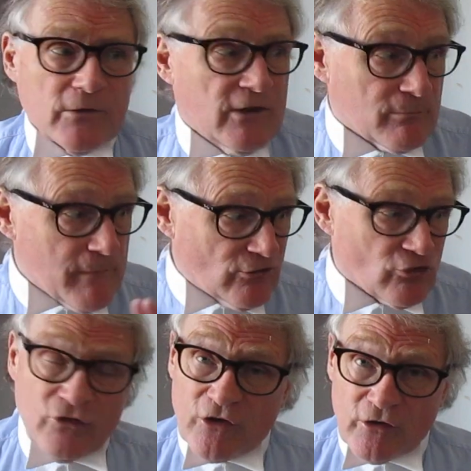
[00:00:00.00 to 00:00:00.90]
and it's
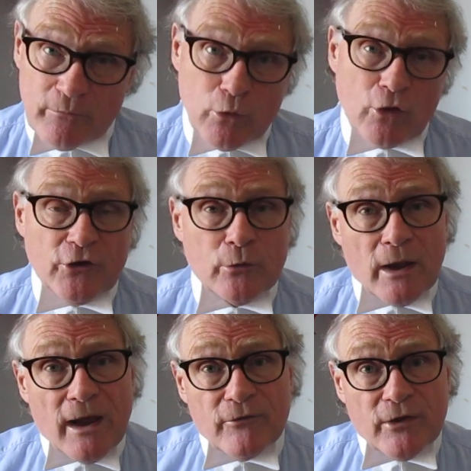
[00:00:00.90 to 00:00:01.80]
mentioned in the book, you will
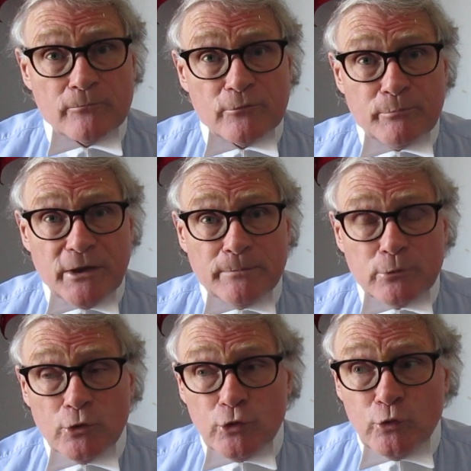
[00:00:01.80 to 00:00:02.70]
have a number of
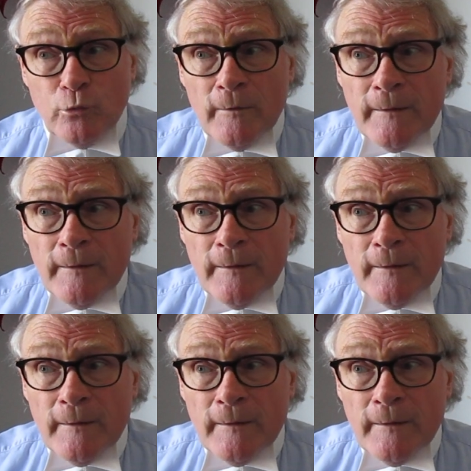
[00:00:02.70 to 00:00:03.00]
people who